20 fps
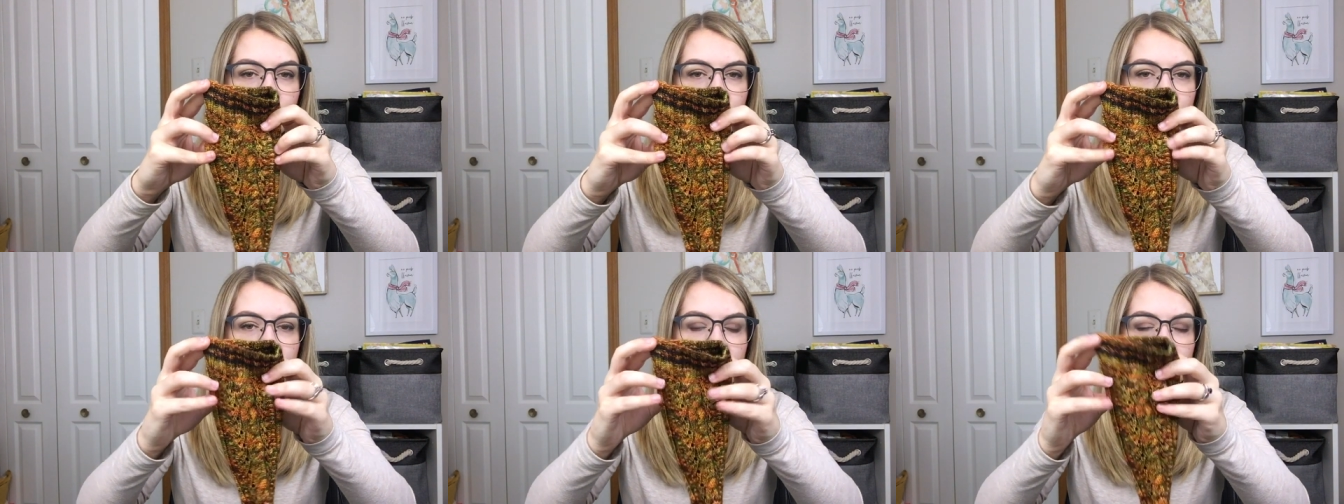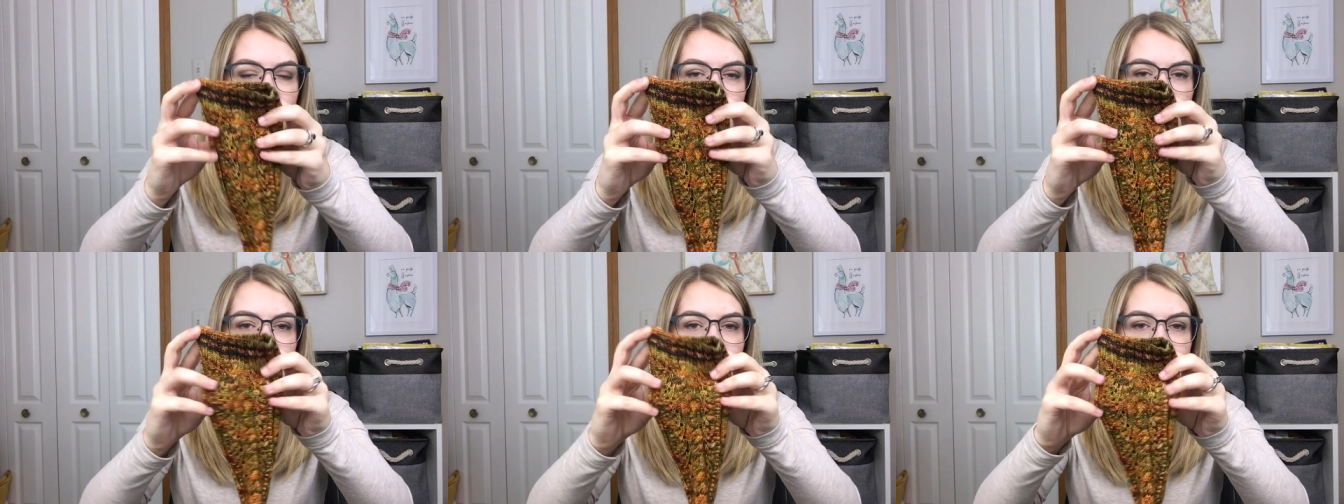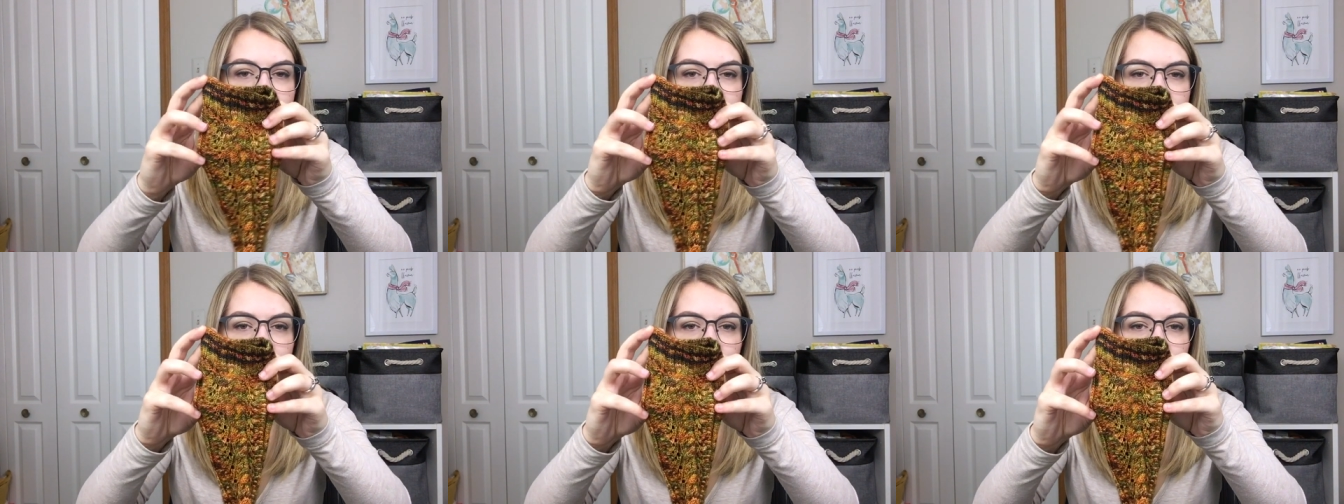with
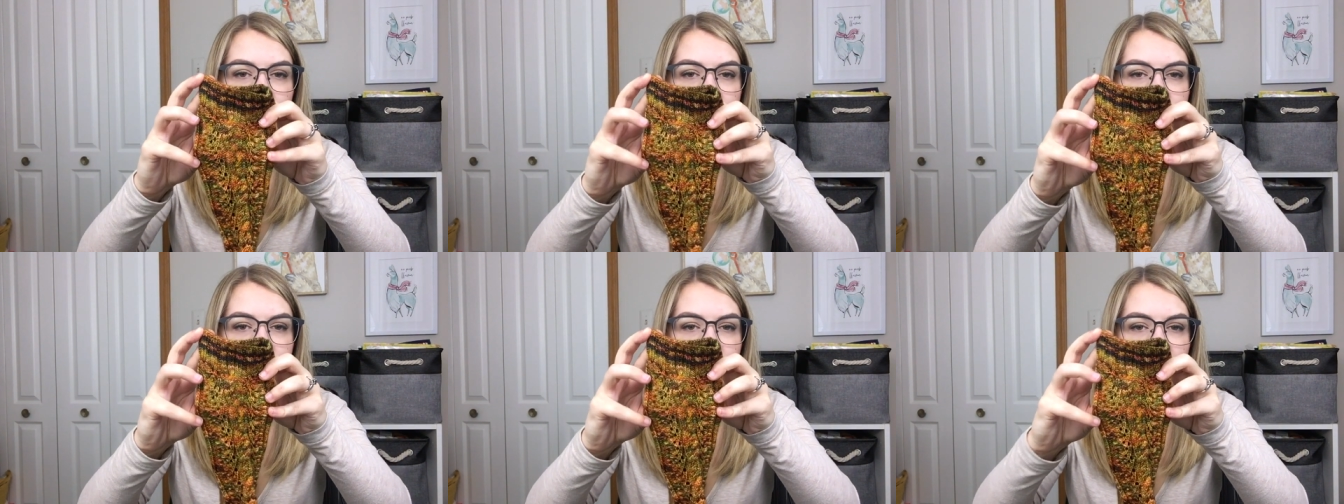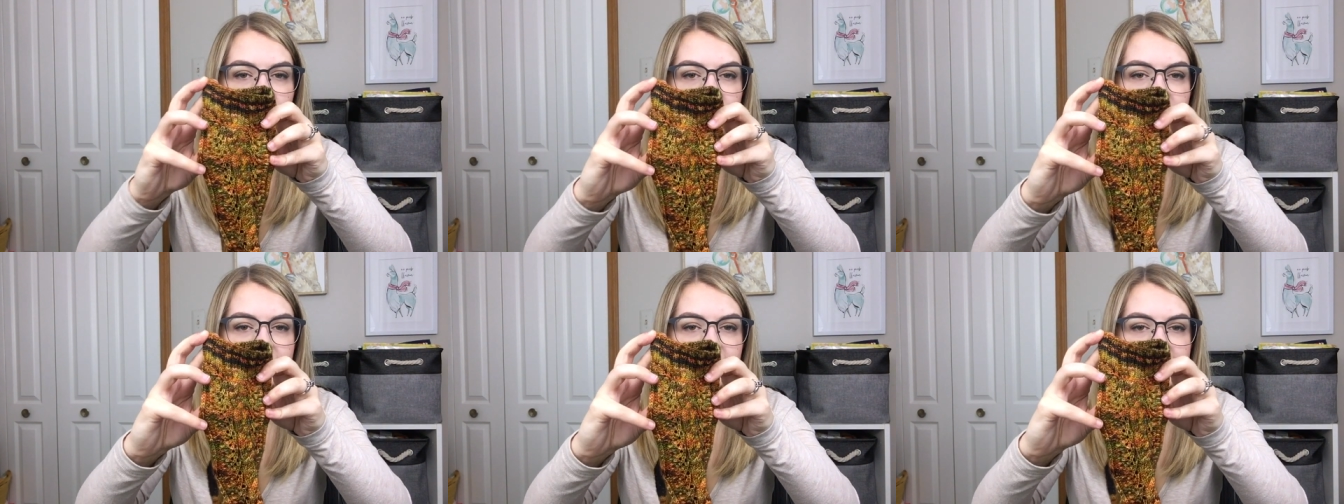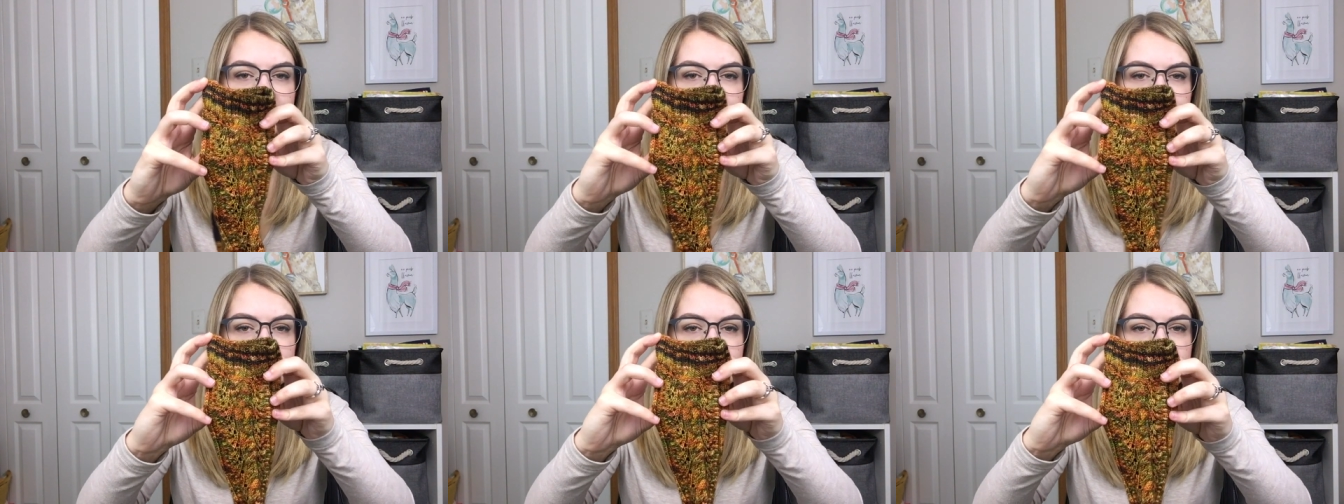lace on the side
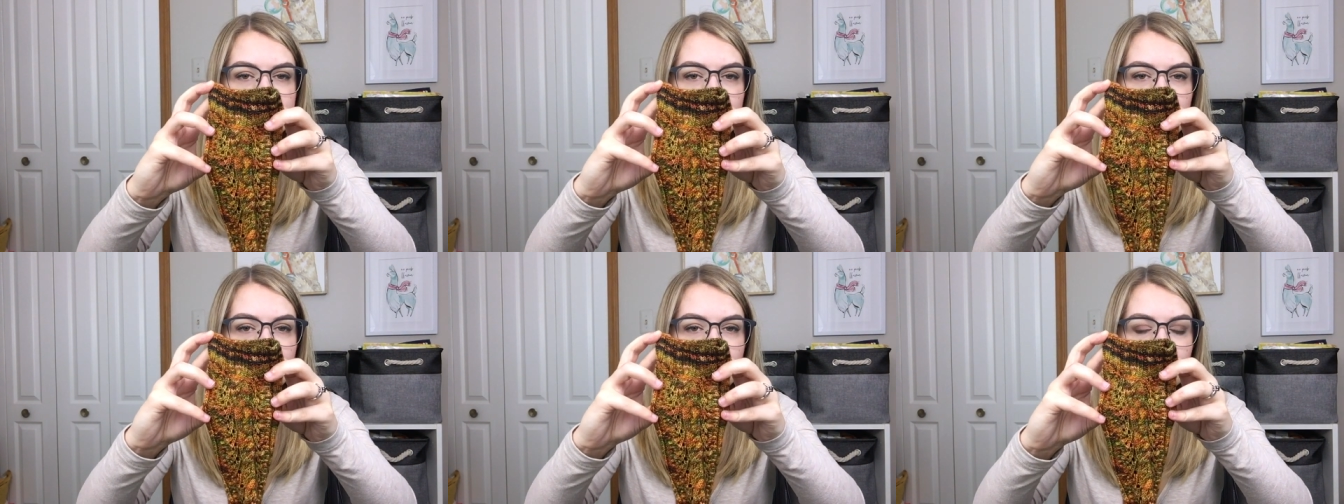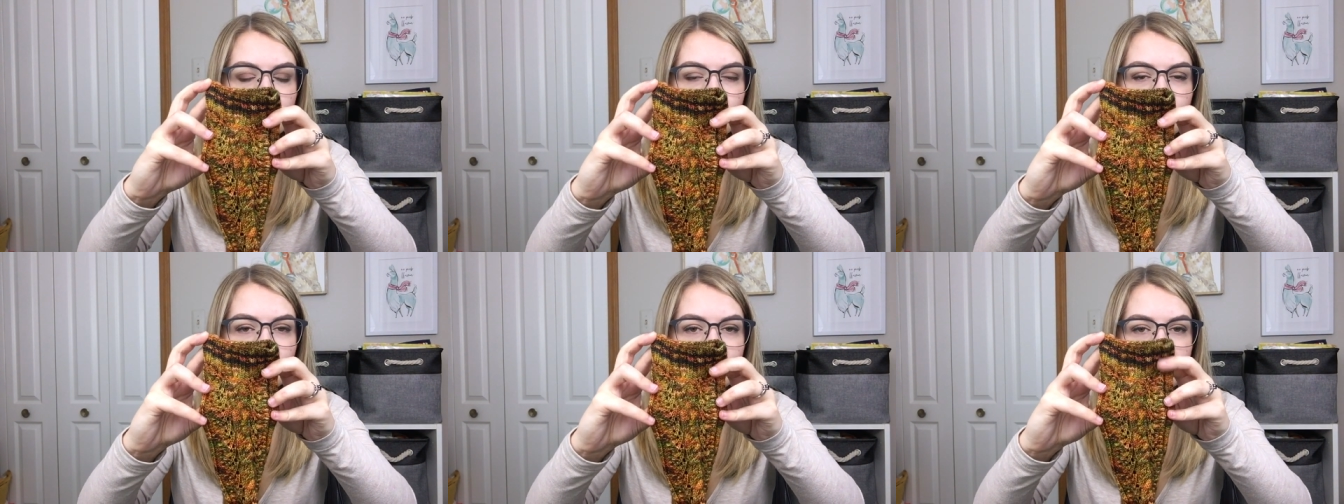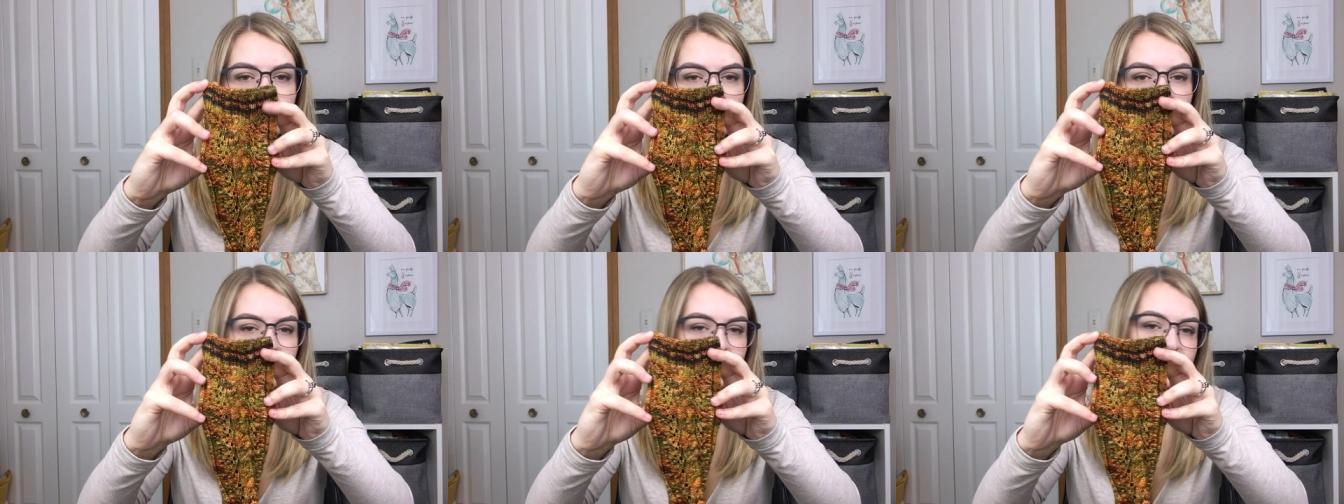that looks like
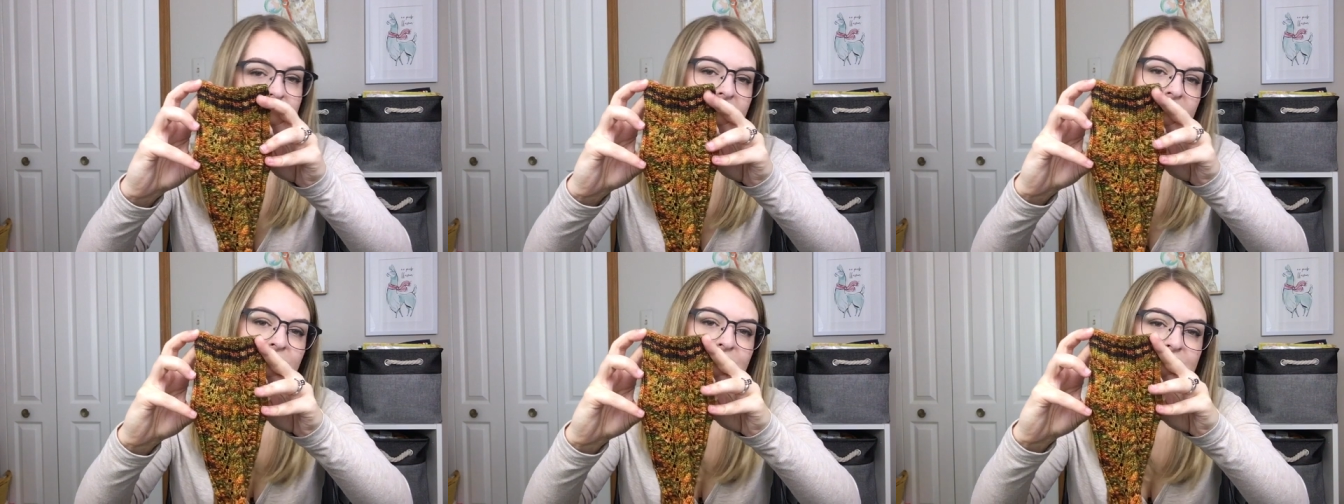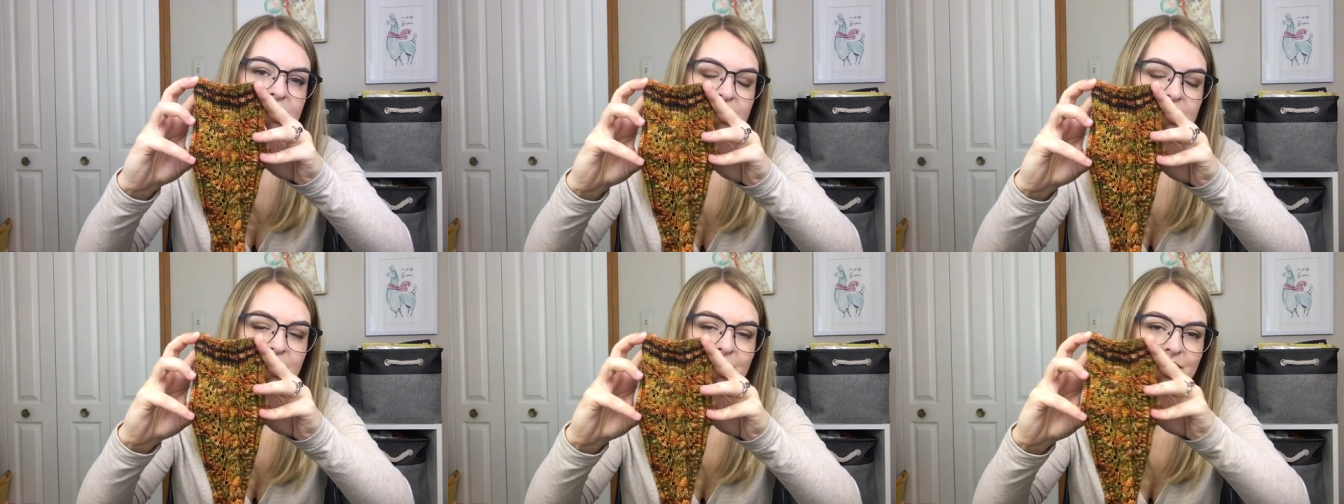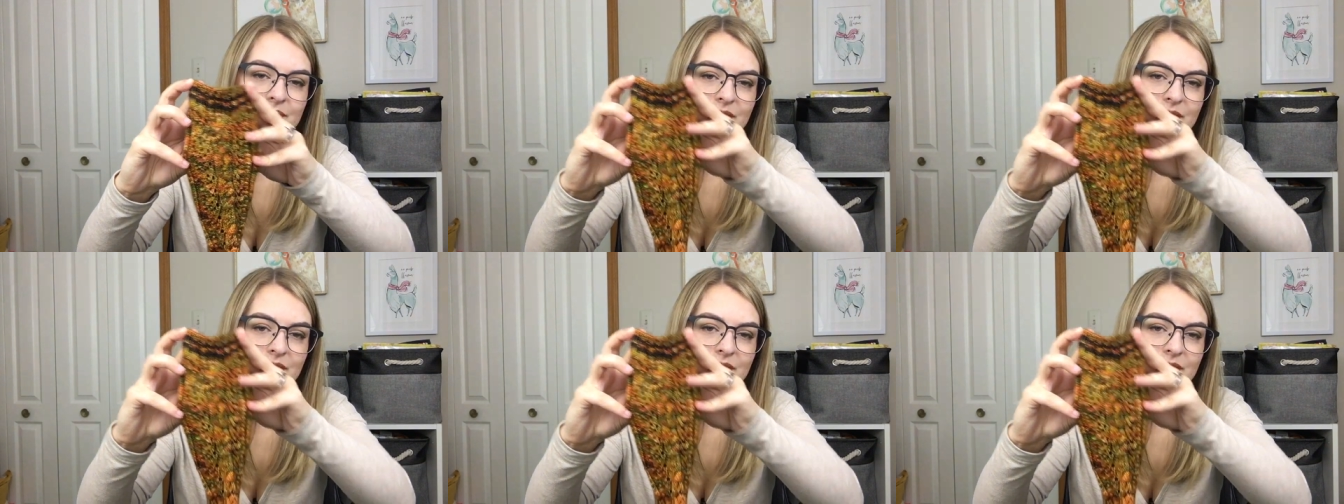pretty little leaves